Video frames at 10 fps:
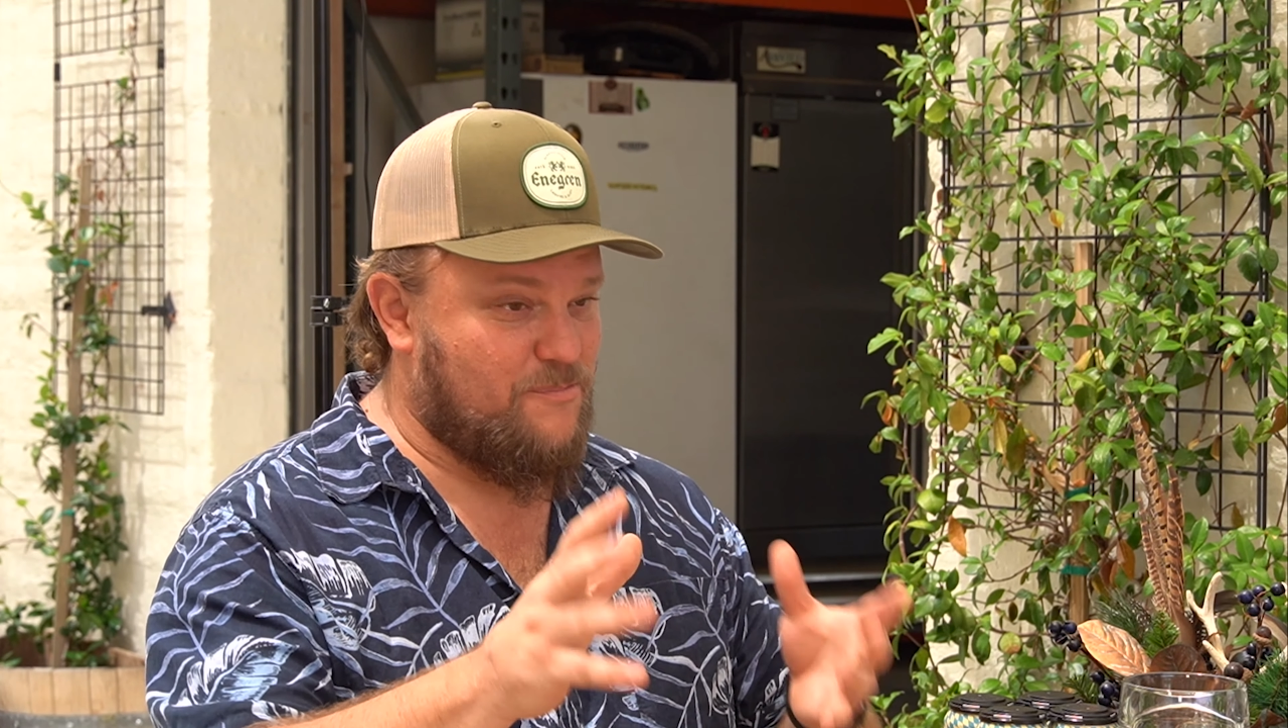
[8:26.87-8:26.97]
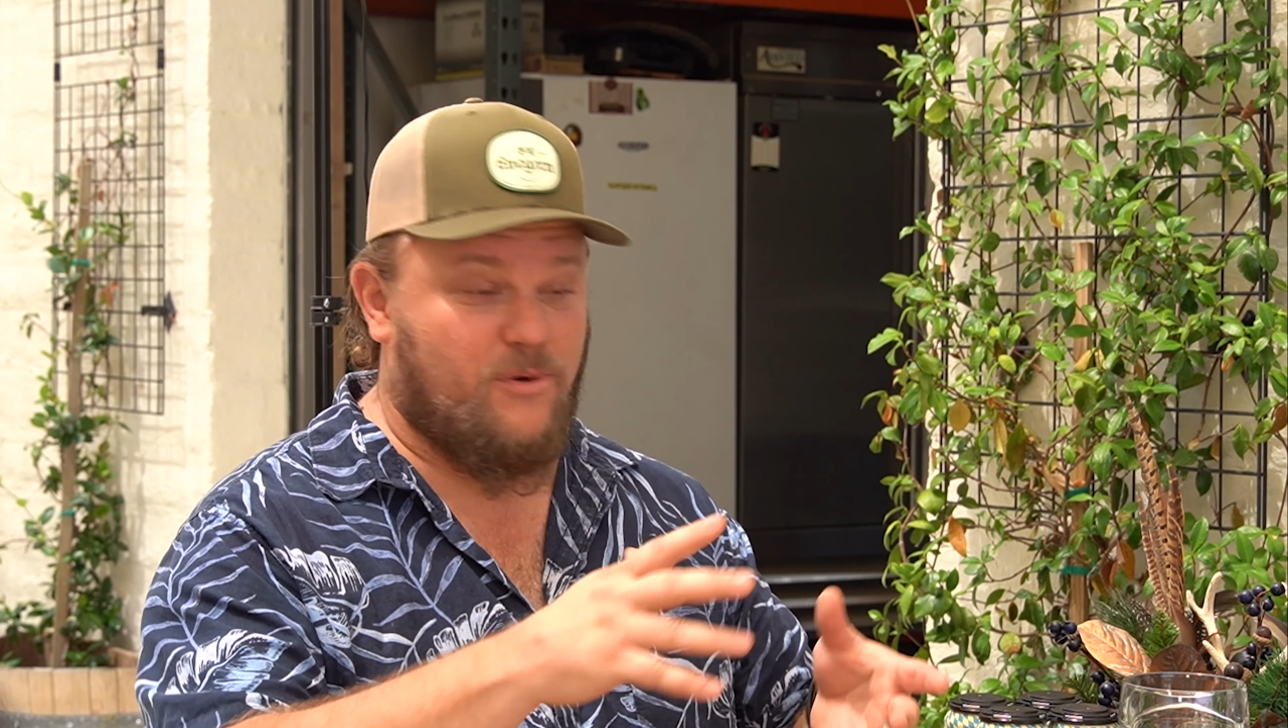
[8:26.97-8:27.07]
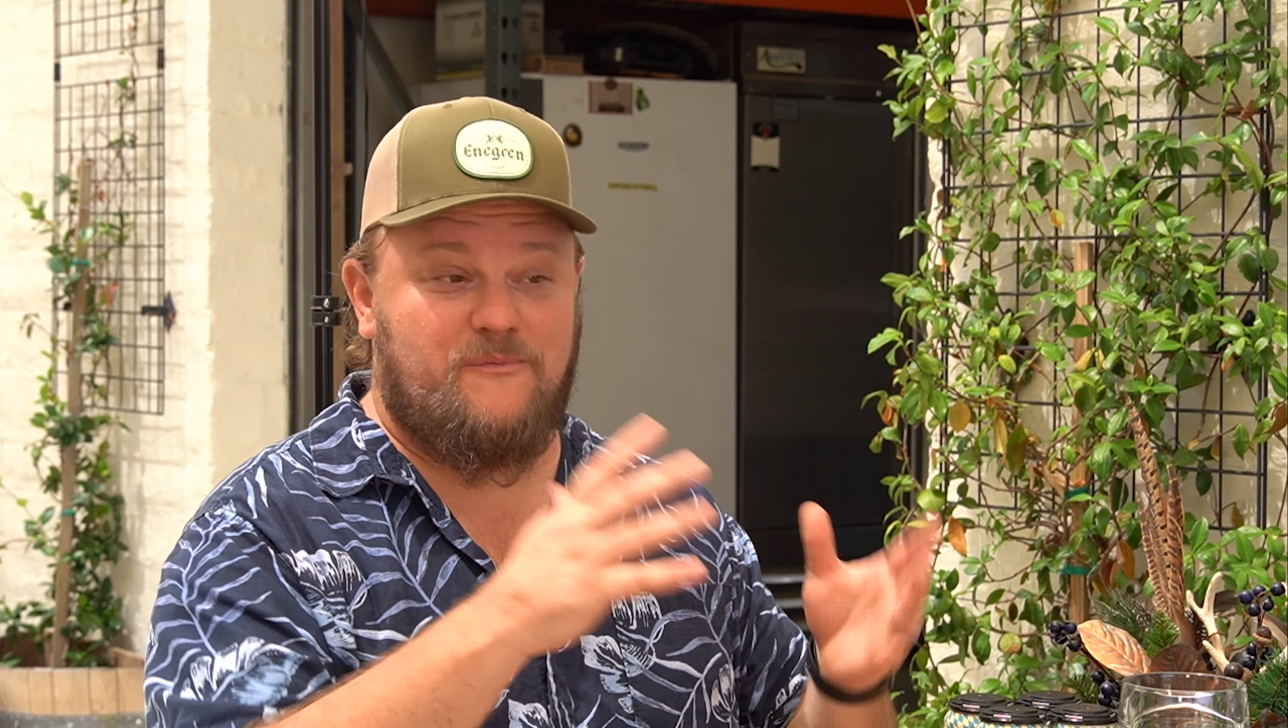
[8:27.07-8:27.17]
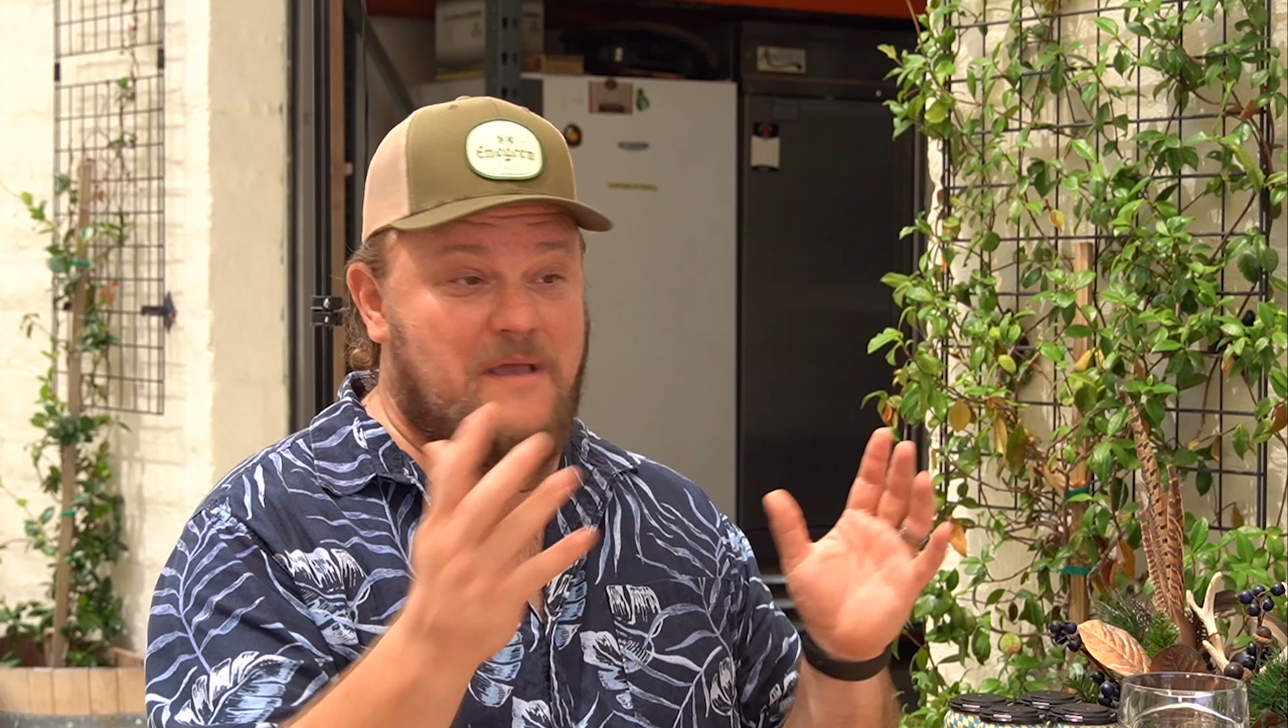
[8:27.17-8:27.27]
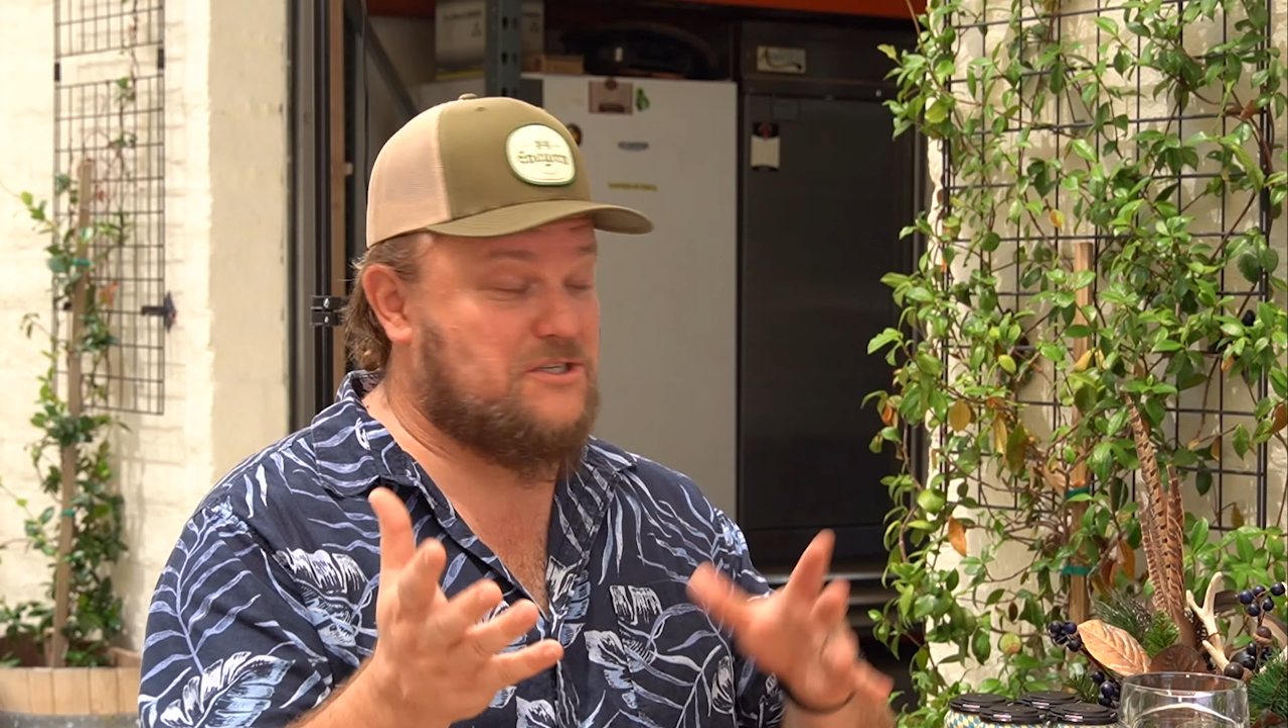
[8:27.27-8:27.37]

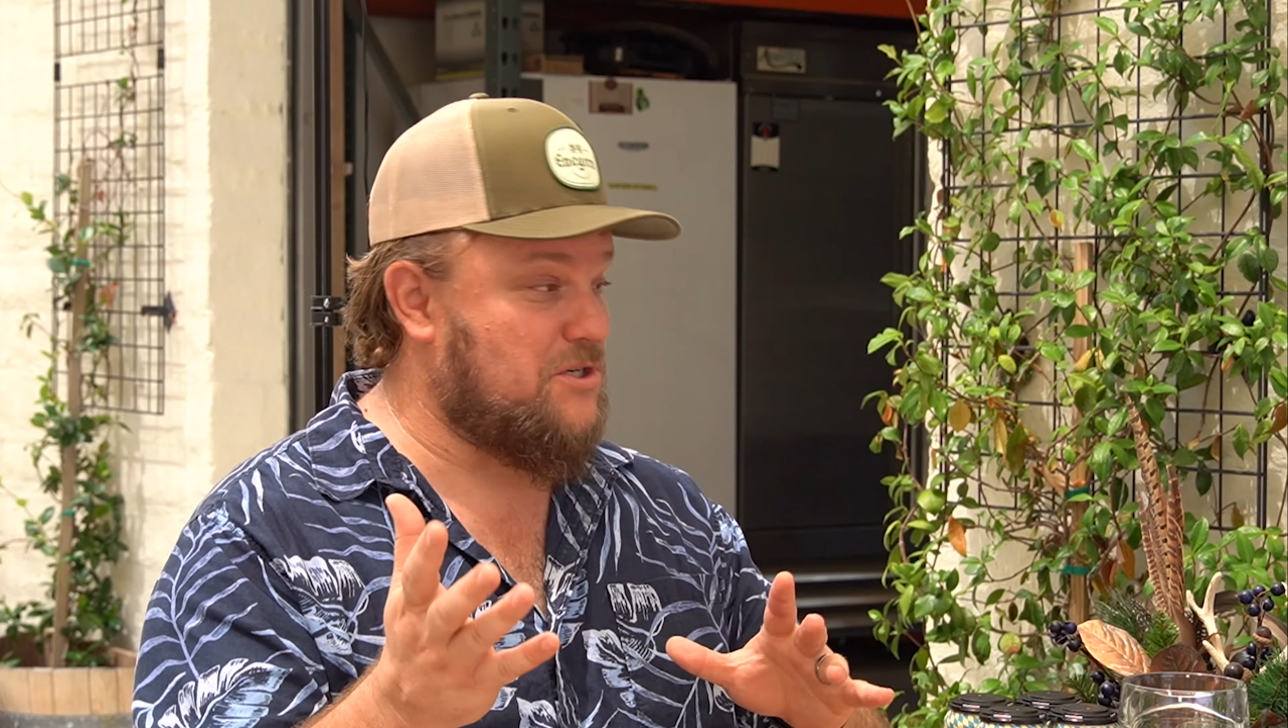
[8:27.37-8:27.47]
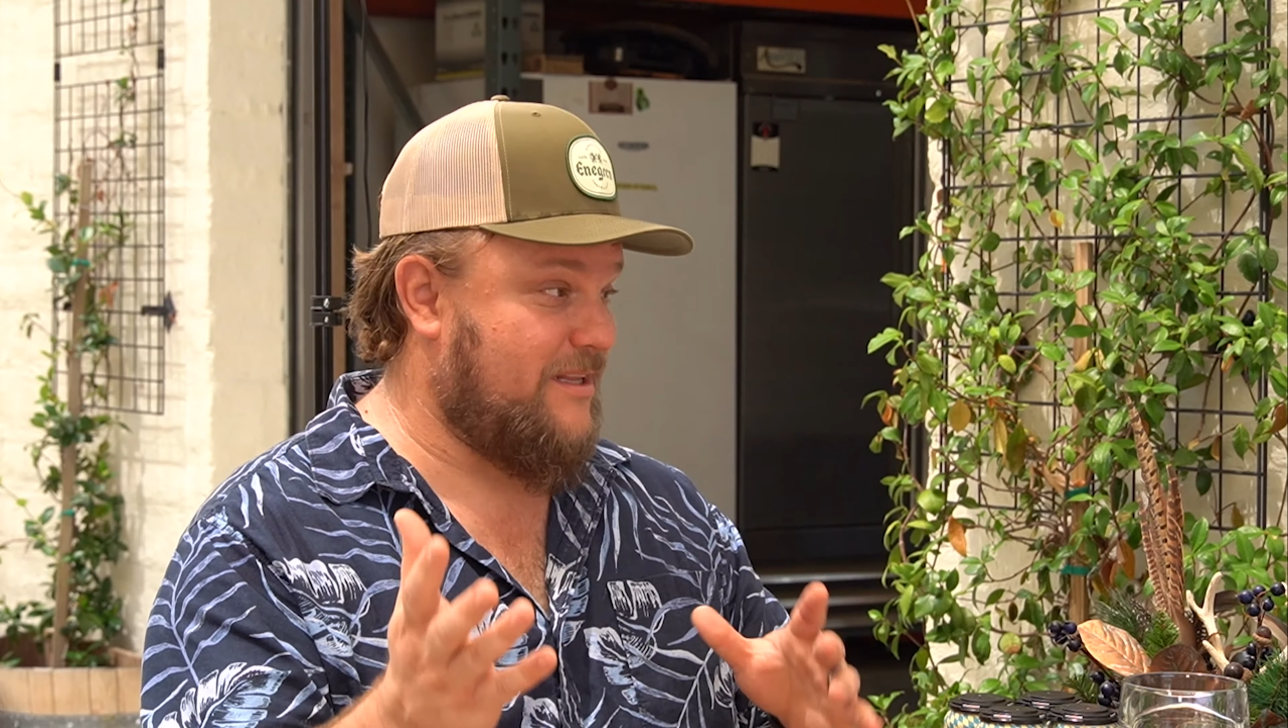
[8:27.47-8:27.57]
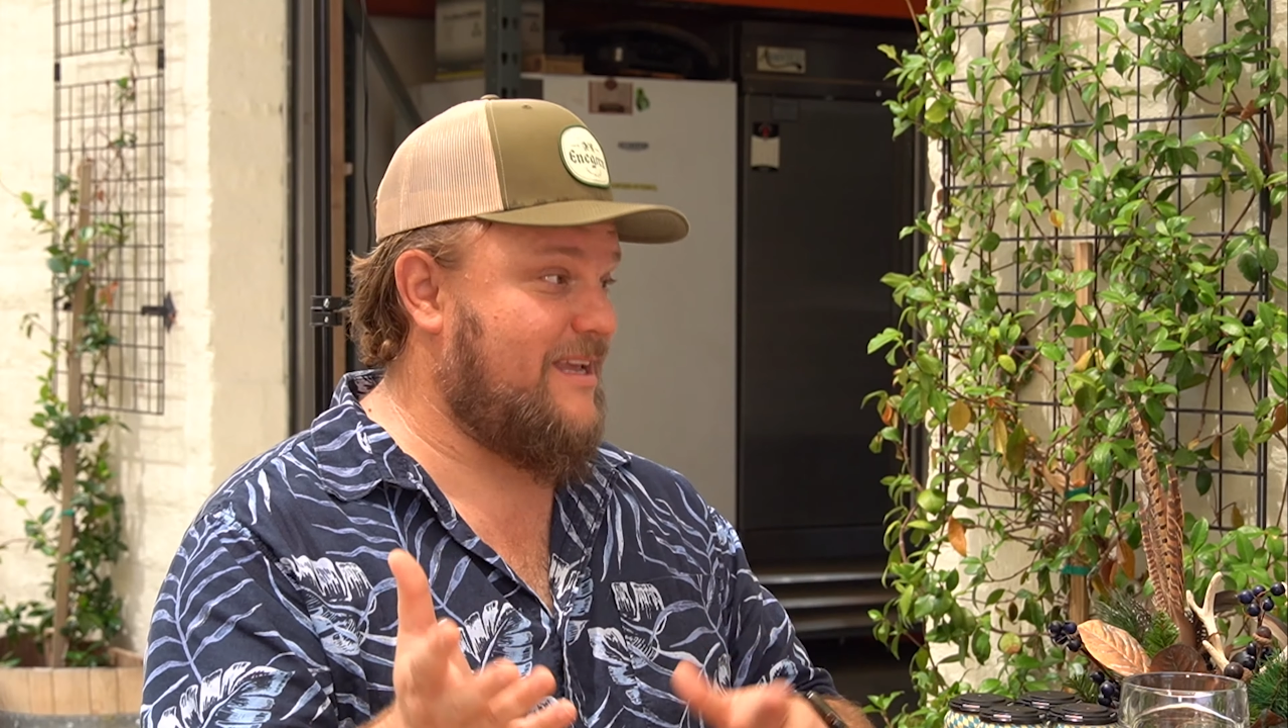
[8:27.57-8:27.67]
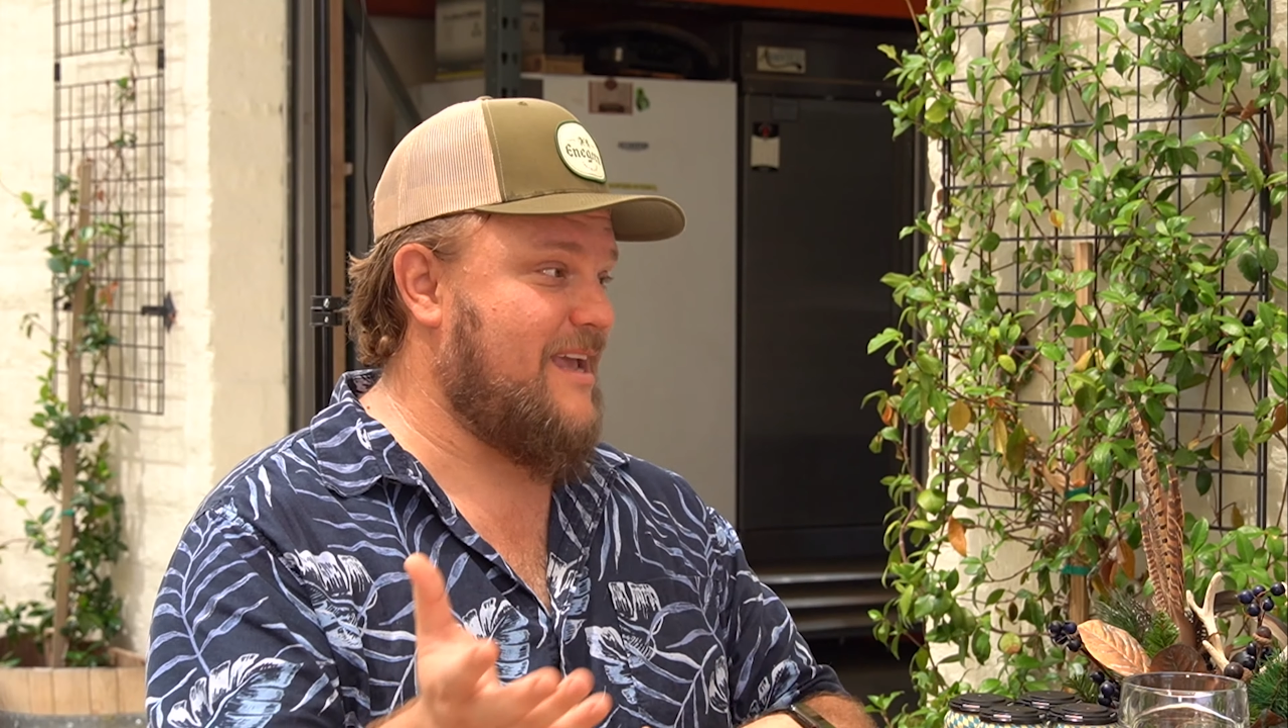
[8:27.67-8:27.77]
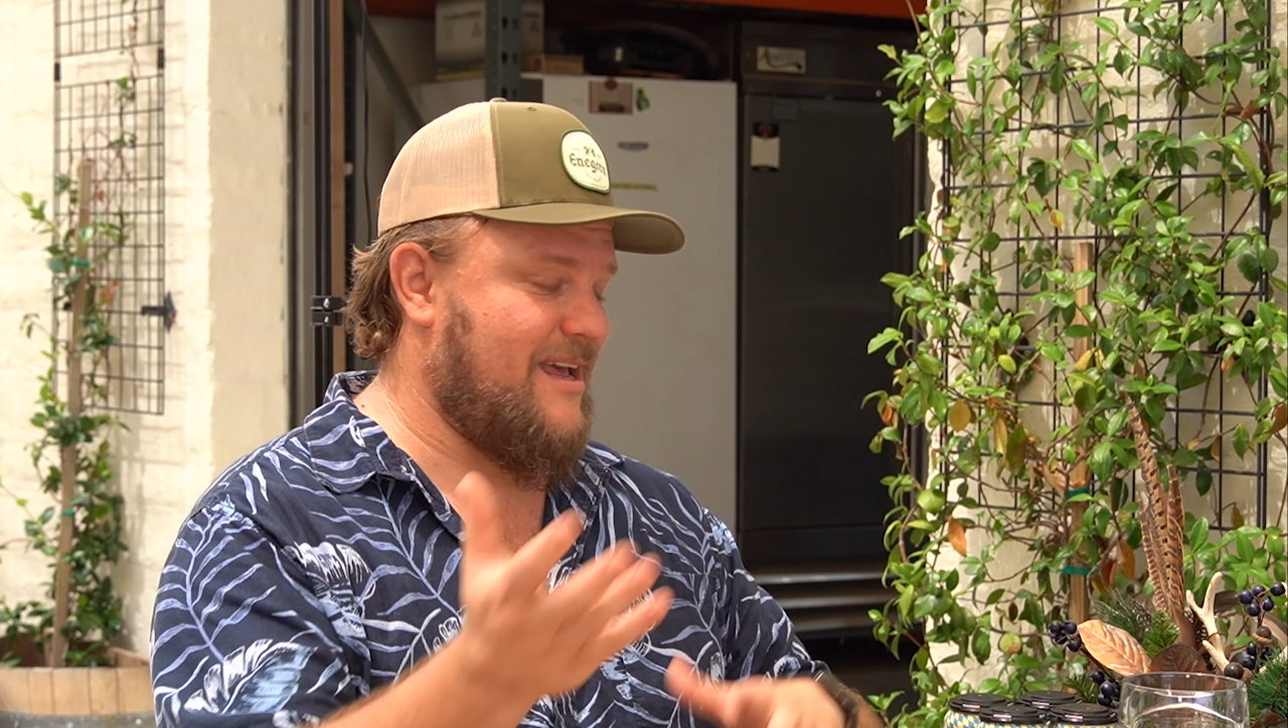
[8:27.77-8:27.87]
professionally